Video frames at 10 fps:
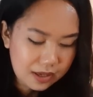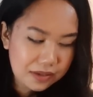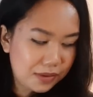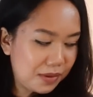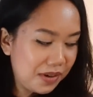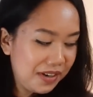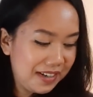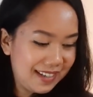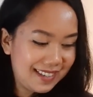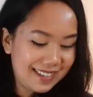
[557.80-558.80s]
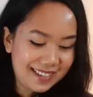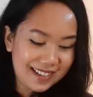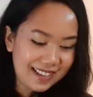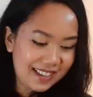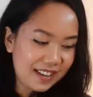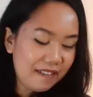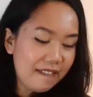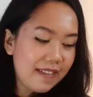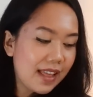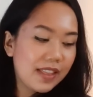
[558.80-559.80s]
Knight of Swords.
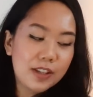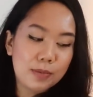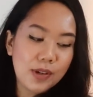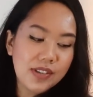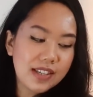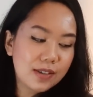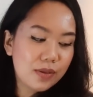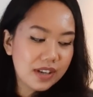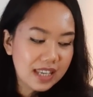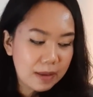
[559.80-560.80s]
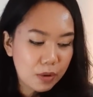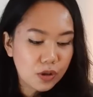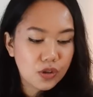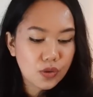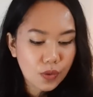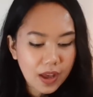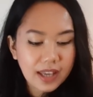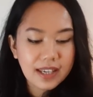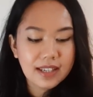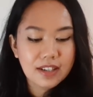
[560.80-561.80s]
This person is going to keep on
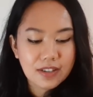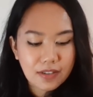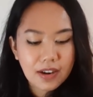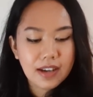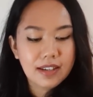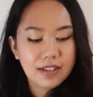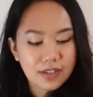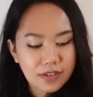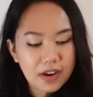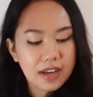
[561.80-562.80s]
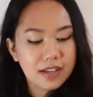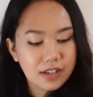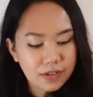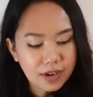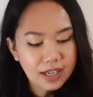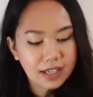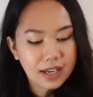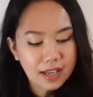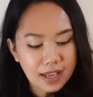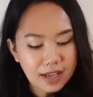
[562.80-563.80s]
trying and trying and trying and trying.
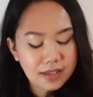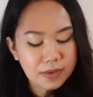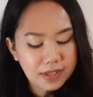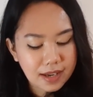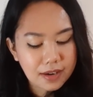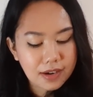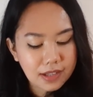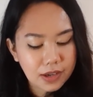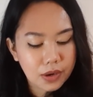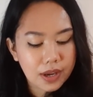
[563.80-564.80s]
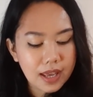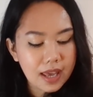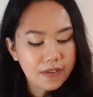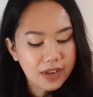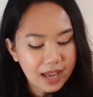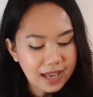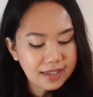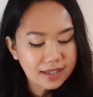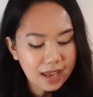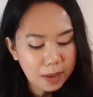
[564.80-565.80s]
And again, as I was saying earlier, if it
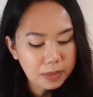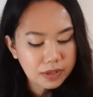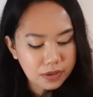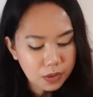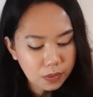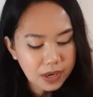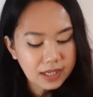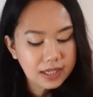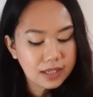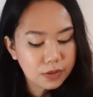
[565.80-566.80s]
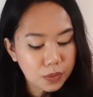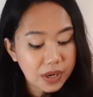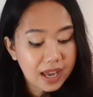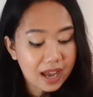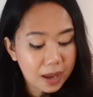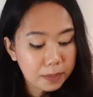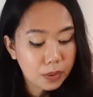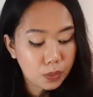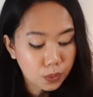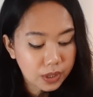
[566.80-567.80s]
hasn't happened already, it's going to
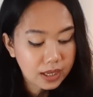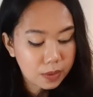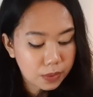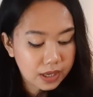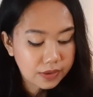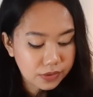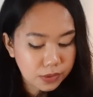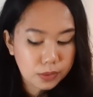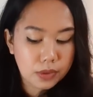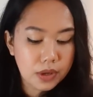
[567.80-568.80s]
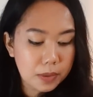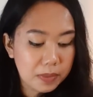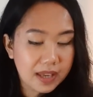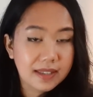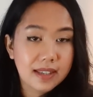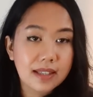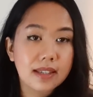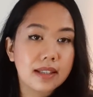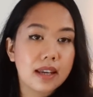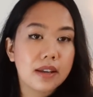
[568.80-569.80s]
happen really, really soon because
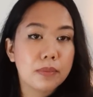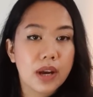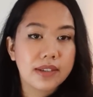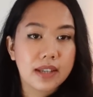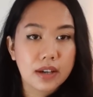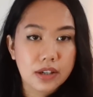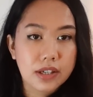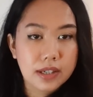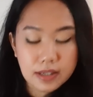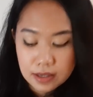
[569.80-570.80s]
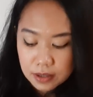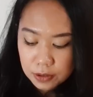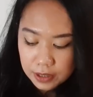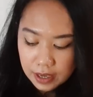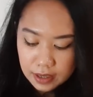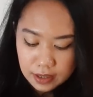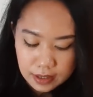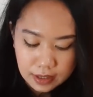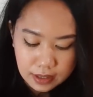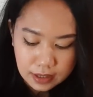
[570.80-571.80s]
it's in the present energy.
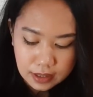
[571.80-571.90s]
Okay?